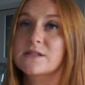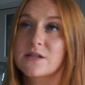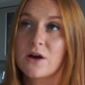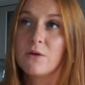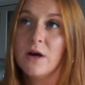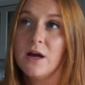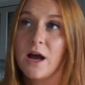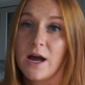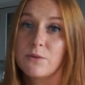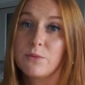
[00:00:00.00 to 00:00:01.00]
So
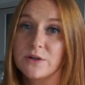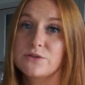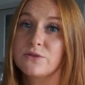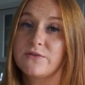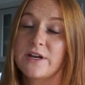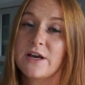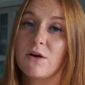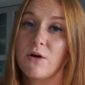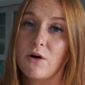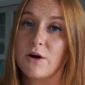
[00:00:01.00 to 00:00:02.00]
I will do a
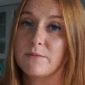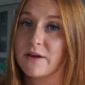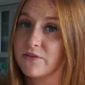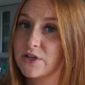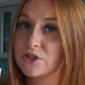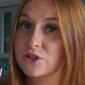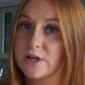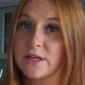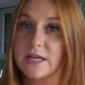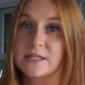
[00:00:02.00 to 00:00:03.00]
video on my fitness
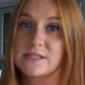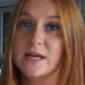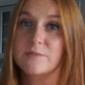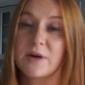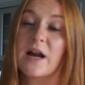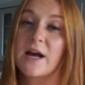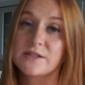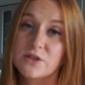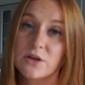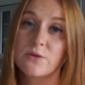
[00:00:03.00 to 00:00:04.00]
journey, like I said, but I
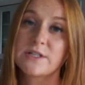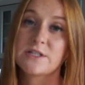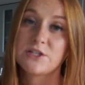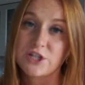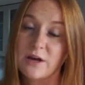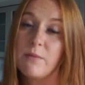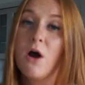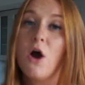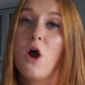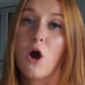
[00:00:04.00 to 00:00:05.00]
started going to the gym
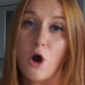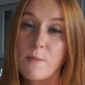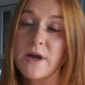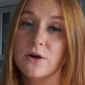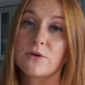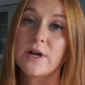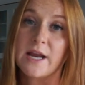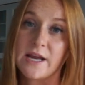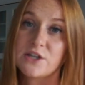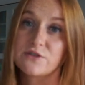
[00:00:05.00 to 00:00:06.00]
on my own at
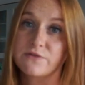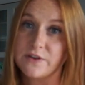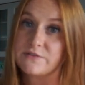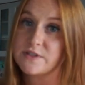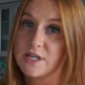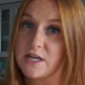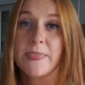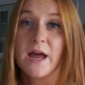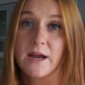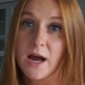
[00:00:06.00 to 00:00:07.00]
age
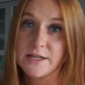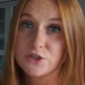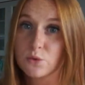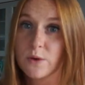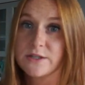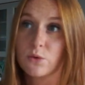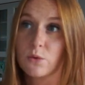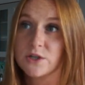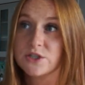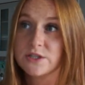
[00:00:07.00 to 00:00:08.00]
fifteen. And I joined
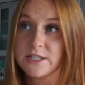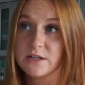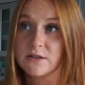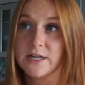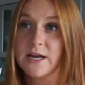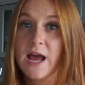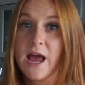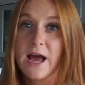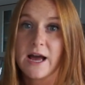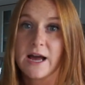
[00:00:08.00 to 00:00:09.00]
Orangetheory
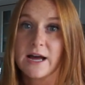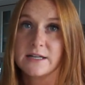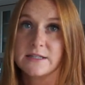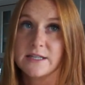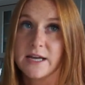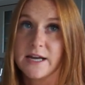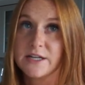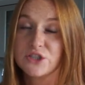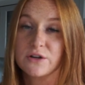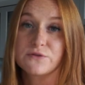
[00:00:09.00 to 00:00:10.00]
at the
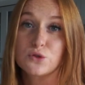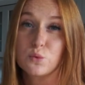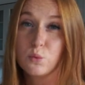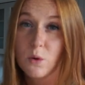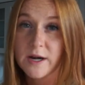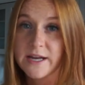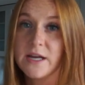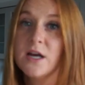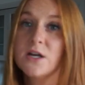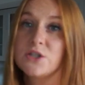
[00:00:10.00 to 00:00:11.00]
age of
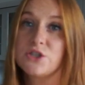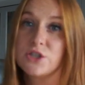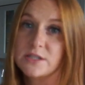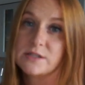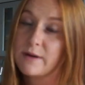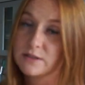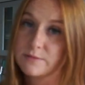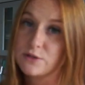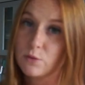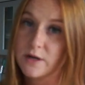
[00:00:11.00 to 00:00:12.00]
twenty, just about to
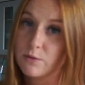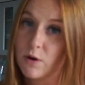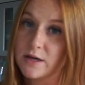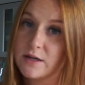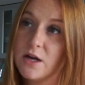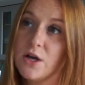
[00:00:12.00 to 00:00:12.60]
be twenty-one.